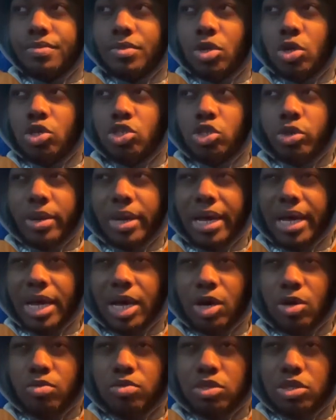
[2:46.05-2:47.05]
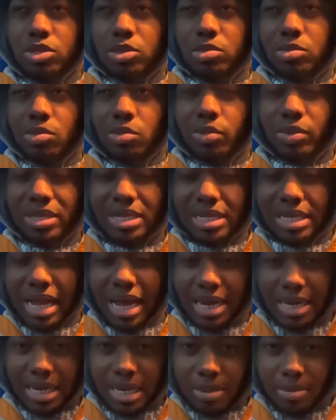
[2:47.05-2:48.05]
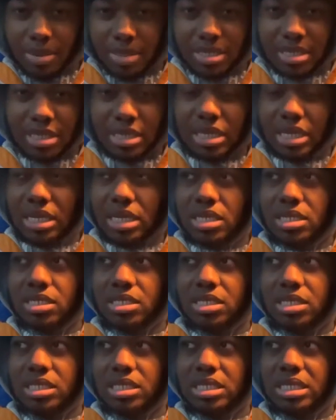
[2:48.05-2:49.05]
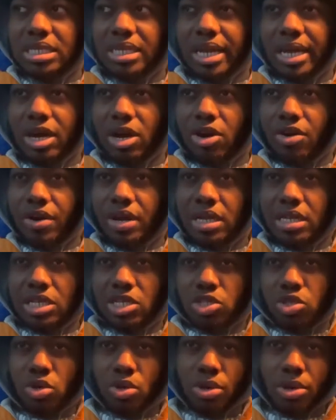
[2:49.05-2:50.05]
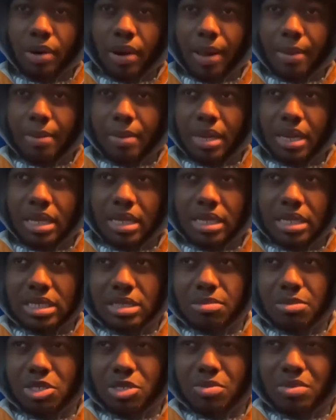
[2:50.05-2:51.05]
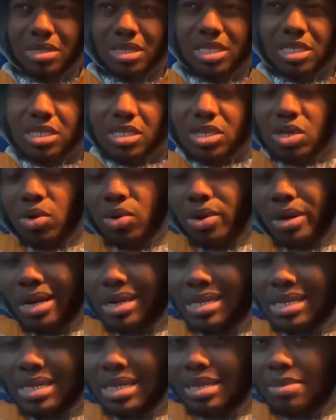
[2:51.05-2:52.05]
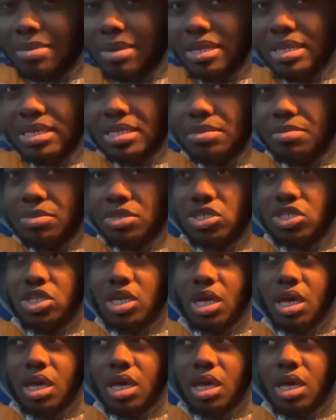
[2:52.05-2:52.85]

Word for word: also, it helps with the dynamics of things to see like, all right, this quarter I made this much, but this quarter I didn't make this much.